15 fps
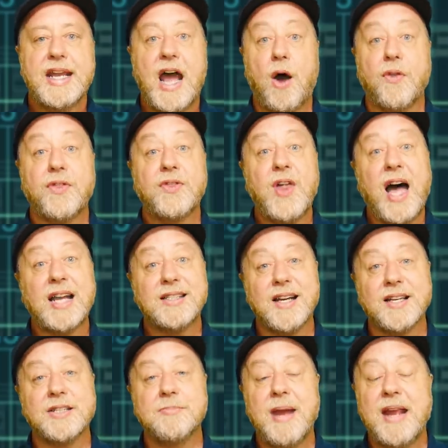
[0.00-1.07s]
Now, that
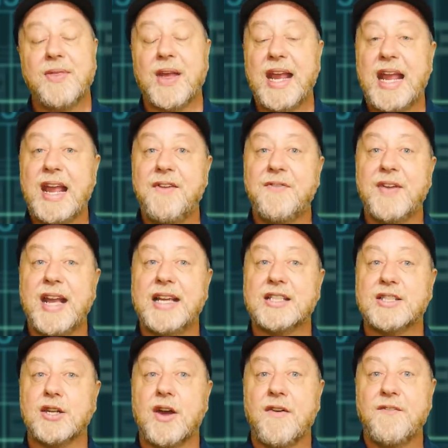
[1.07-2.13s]
does mean that if
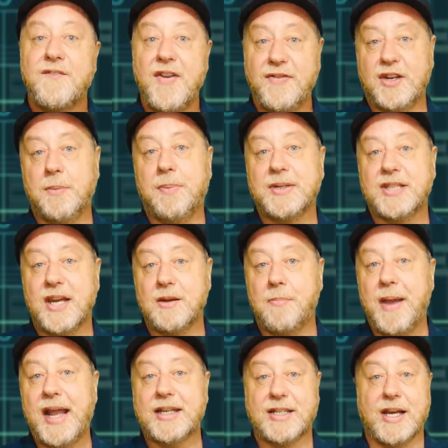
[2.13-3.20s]
it's
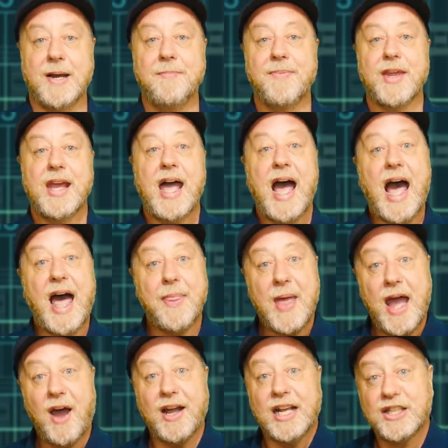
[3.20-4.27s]
50% better, and
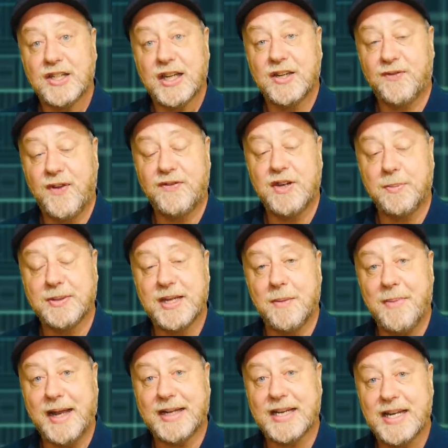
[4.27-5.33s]
now it's, it's
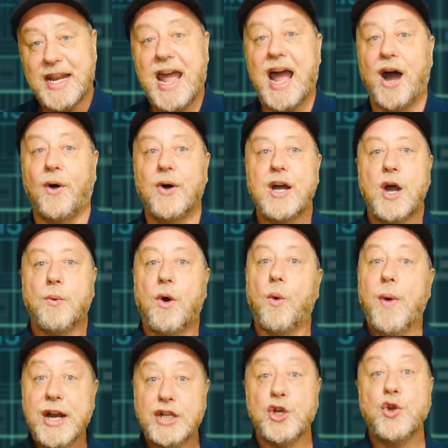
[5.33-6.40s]
50% better now. Well,
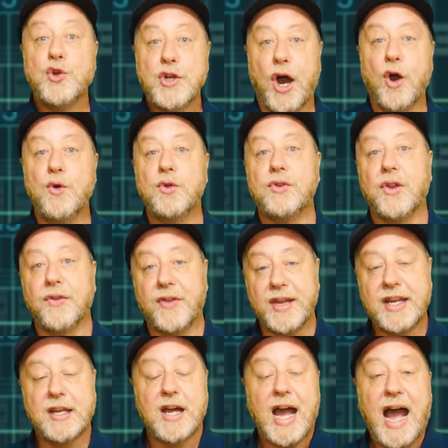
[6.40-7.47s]
we do know
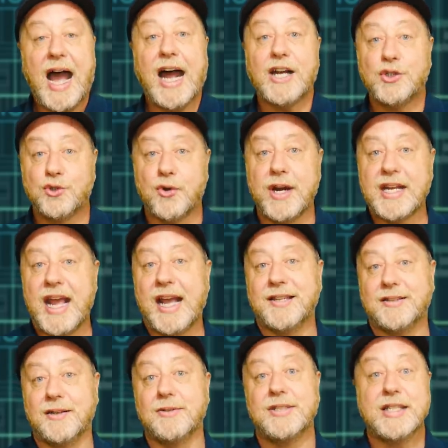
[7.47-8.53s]
the Android
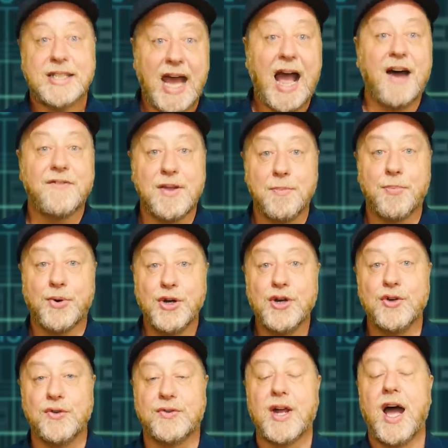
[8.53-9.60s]
SoCs have
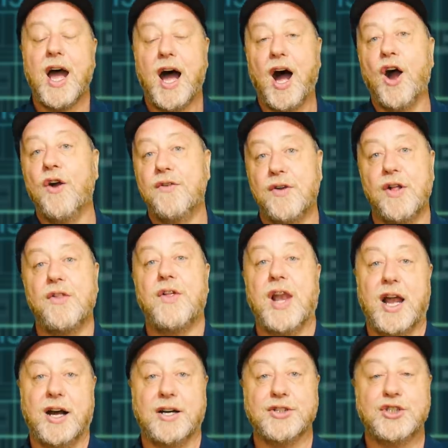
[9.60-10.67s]
improved over the
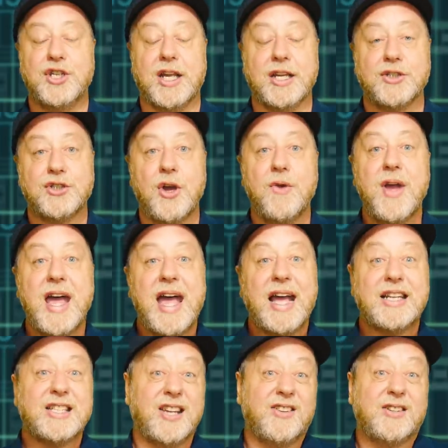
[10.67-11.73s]
last year. So
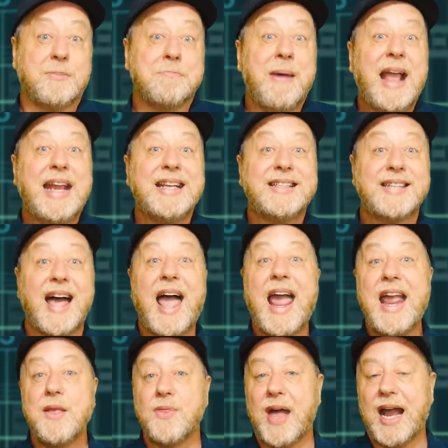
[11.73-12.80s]
to
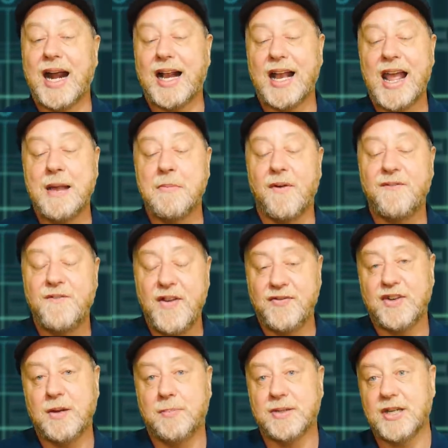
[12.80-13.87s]
maintain that claim of
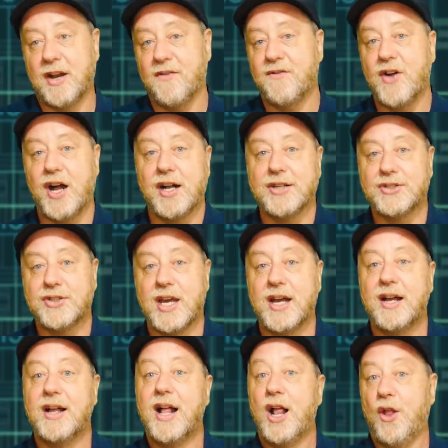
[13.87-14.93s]
50%
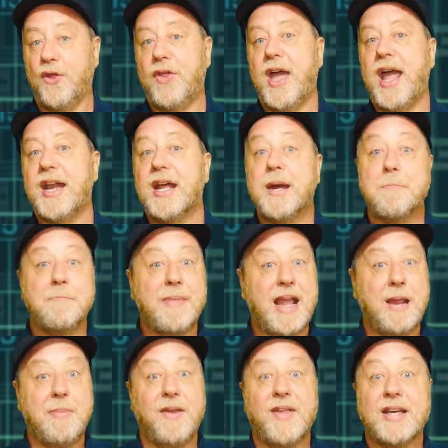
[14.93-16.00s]
faster, then
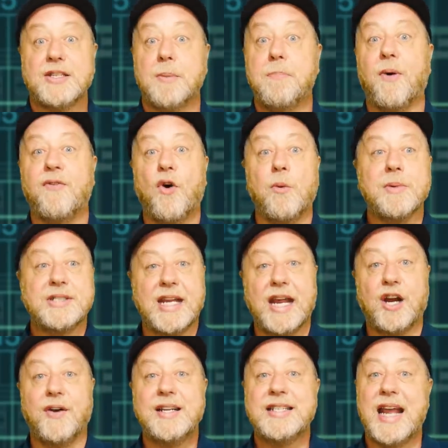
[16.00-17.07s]
maybe there's a performance
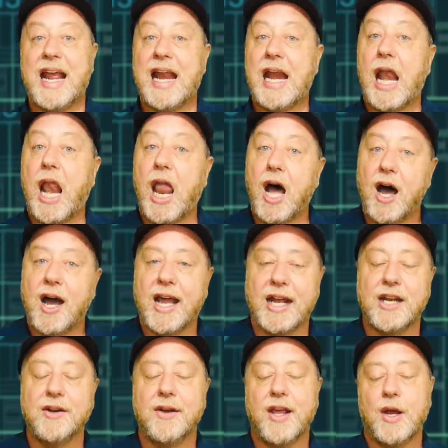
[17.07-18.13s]
increase in
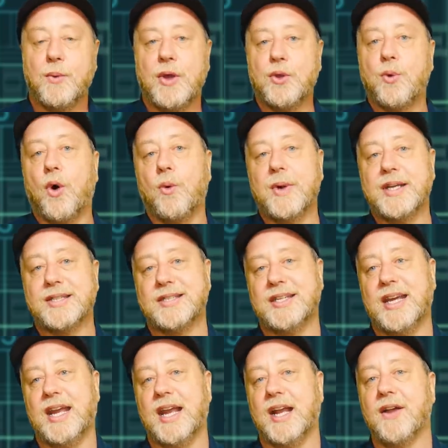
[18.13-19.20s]
line with what we're
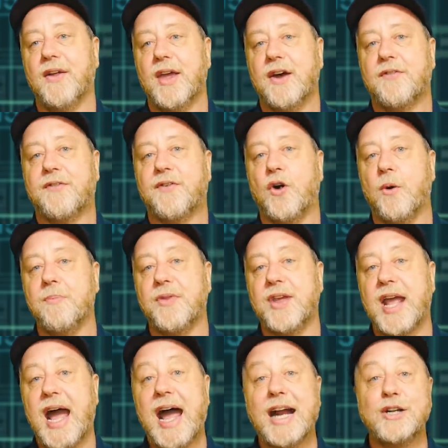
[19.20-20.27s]
seeing from
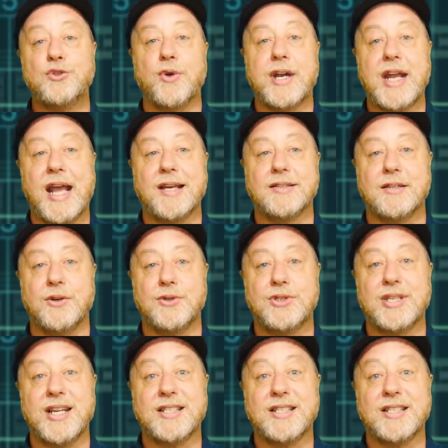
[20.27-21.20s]
the Android SoC.